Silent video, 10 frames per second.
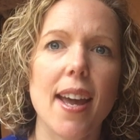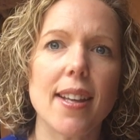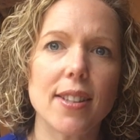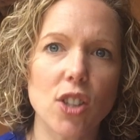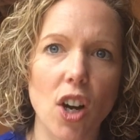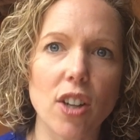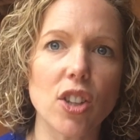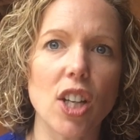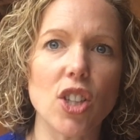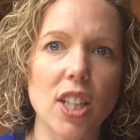and start
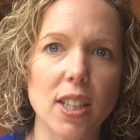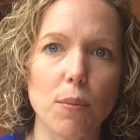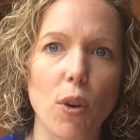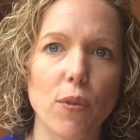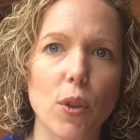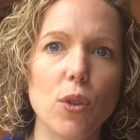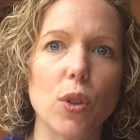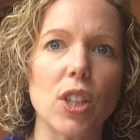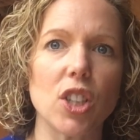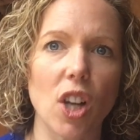digesting more foods,
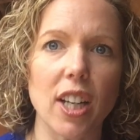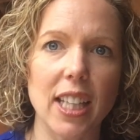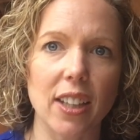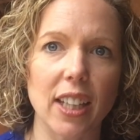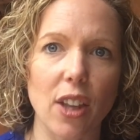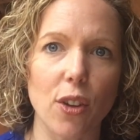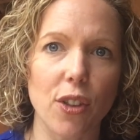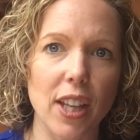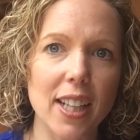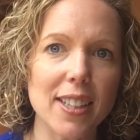you can start healing other
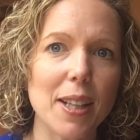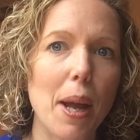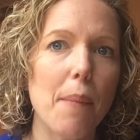things.